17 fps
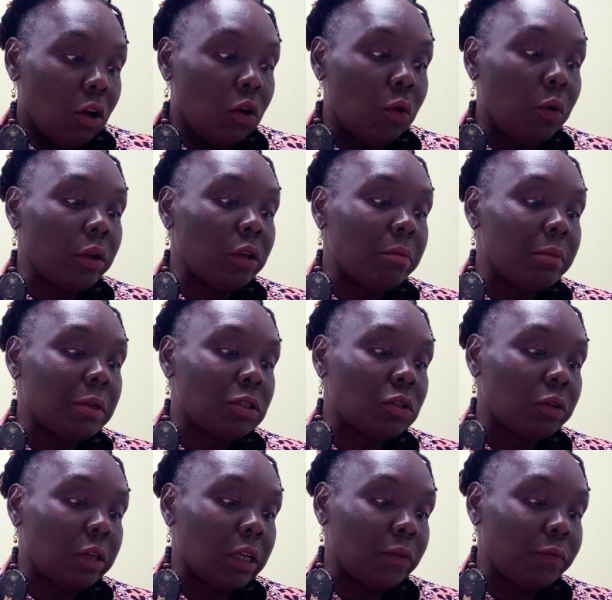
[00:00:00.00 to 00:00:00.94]
Who are your
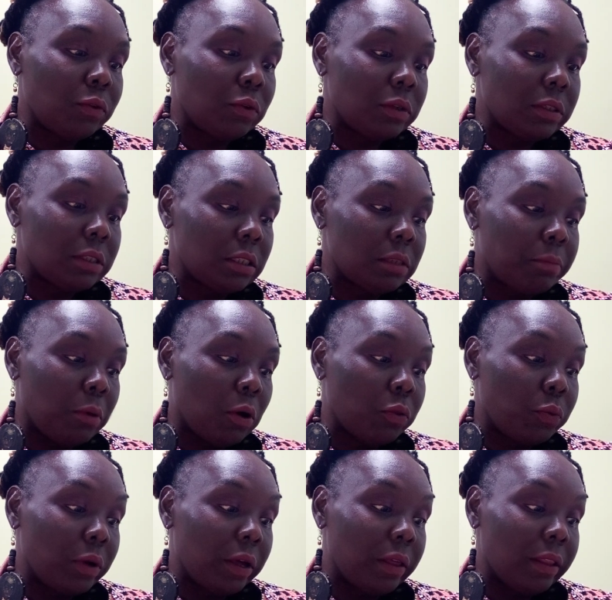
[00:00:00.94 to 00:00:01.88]
musical influences
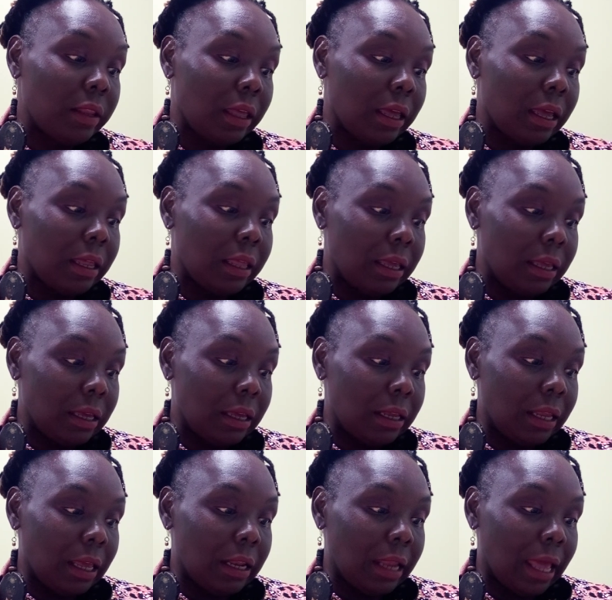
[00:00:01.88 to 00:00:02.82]
both with and
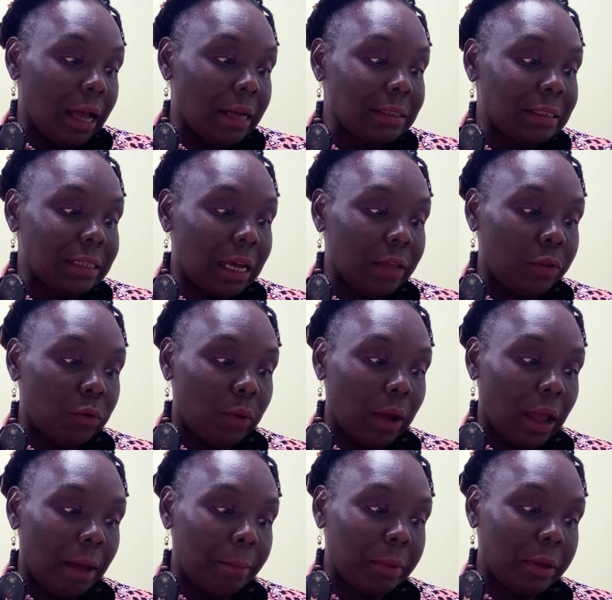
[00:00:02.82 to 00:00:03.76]
in and outside the
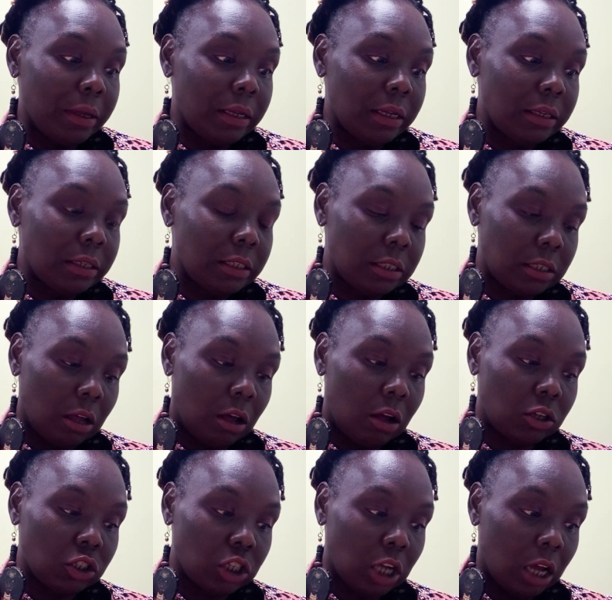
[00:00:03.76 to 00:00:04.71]
rap
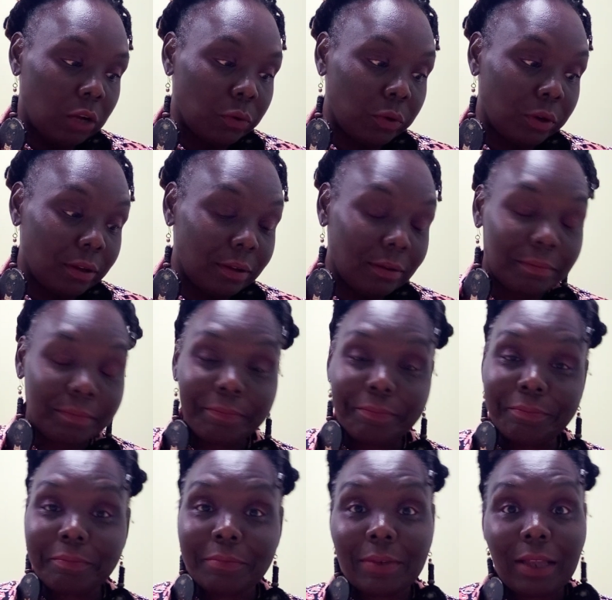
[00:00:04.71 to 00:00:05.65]
song genre?
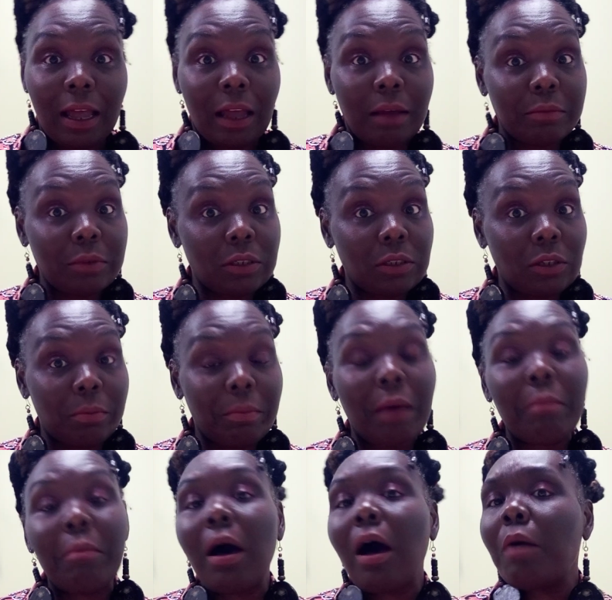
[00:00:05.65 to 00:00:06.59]
I'm so
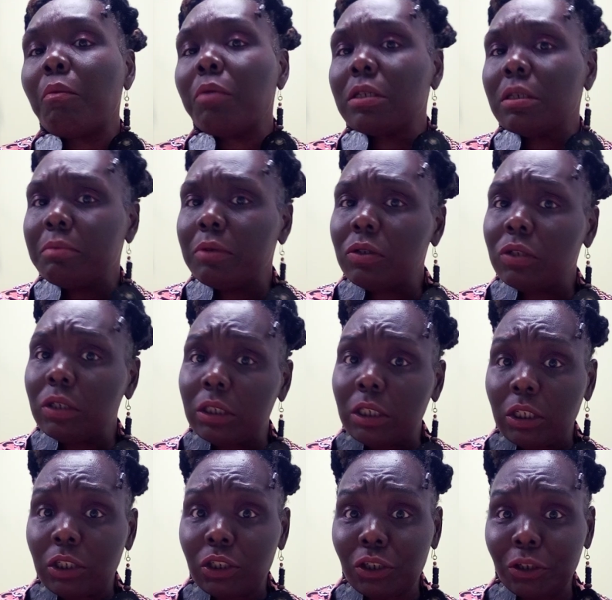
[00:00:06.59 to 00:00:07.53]
my mom was a music
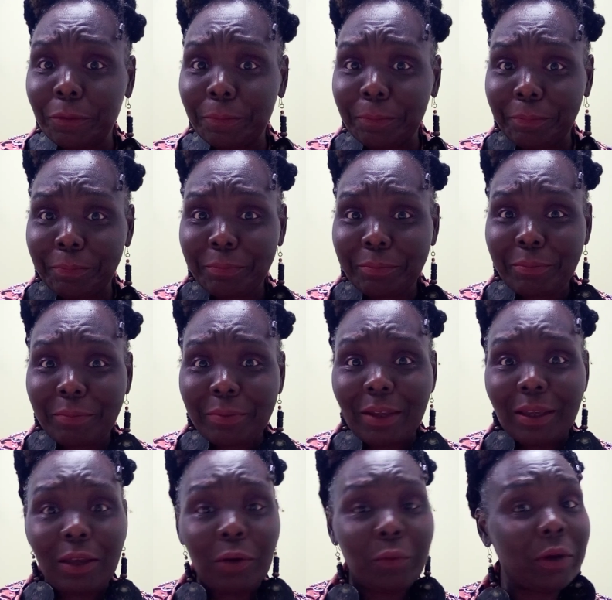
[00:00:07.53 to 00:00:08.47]
teacher.
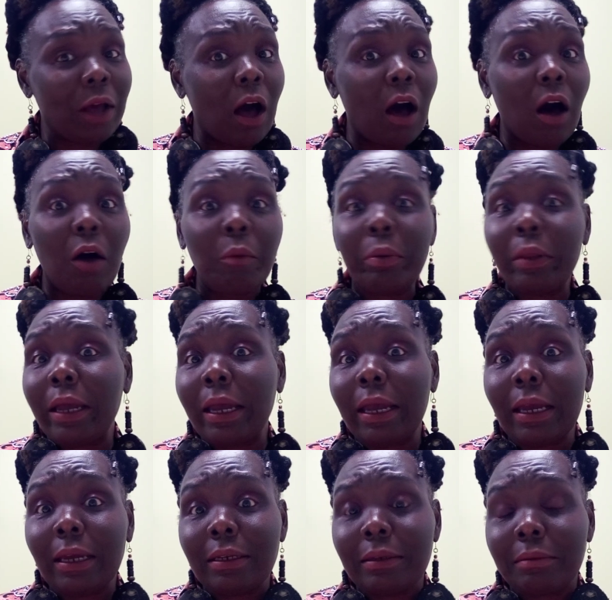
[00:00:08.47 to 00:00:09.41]
We all
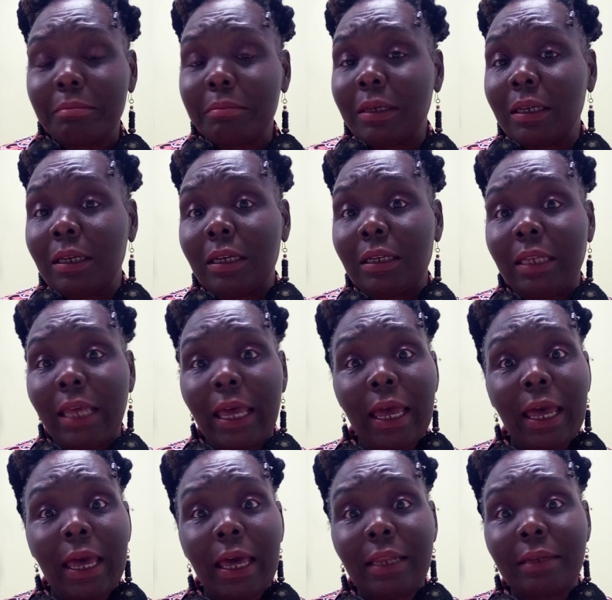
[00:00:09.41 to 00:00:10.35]
played, me,
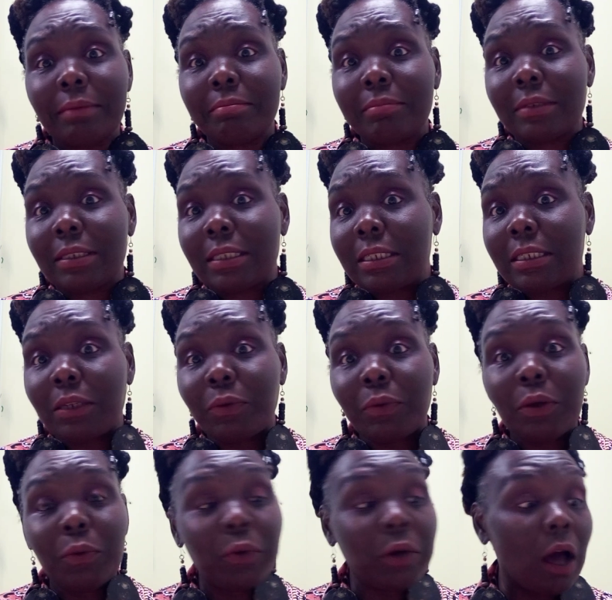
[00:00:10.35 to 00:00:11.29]
dad,
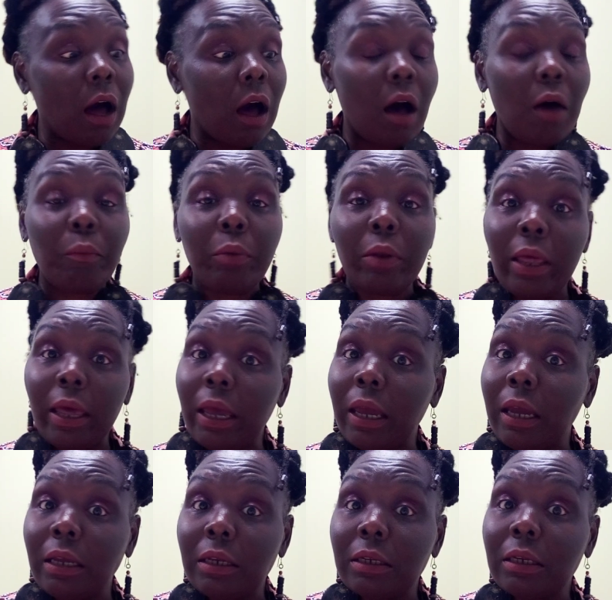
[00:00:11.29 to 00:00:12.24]
Sissy, we all
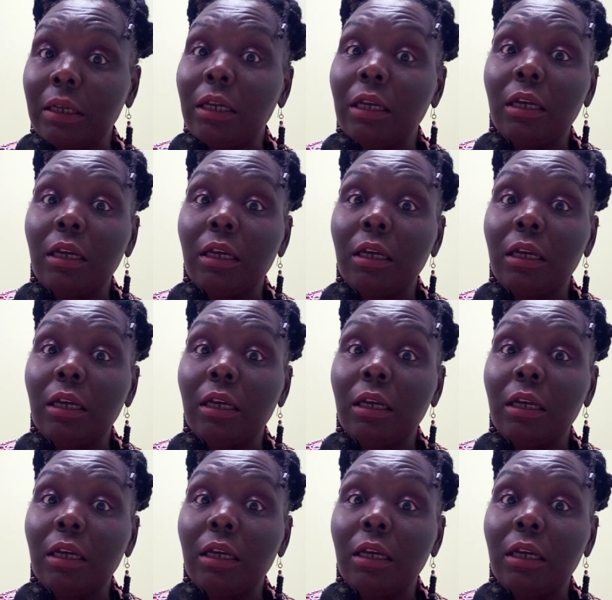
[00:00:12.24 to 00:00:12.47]
played